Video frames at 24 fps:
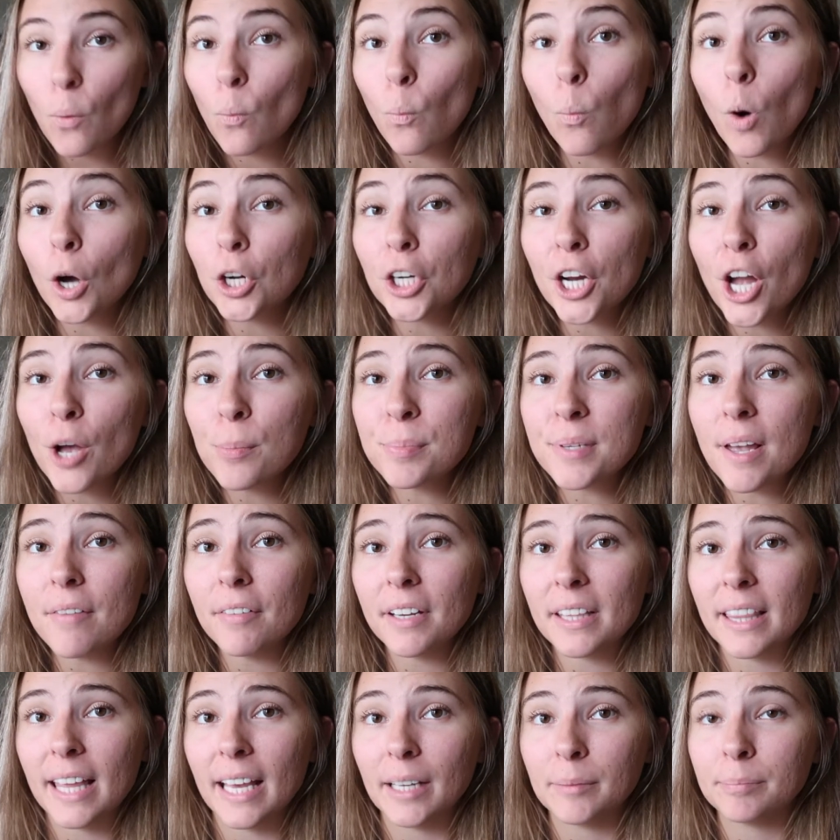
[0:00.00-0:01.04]
water helps
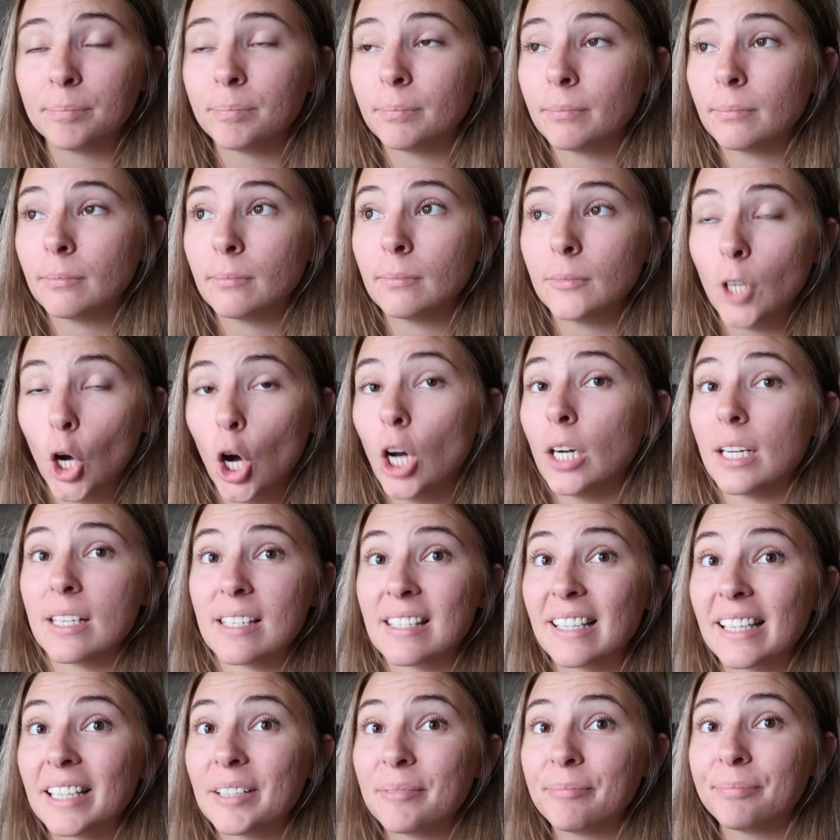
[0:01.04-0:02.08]
everything,
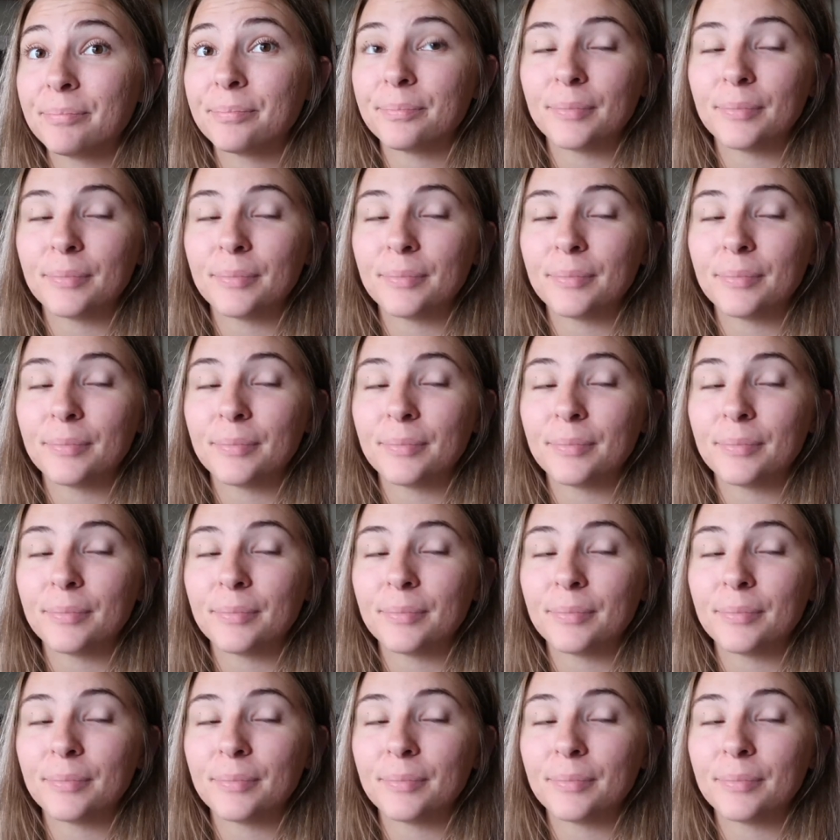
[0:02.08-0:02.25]
honestly.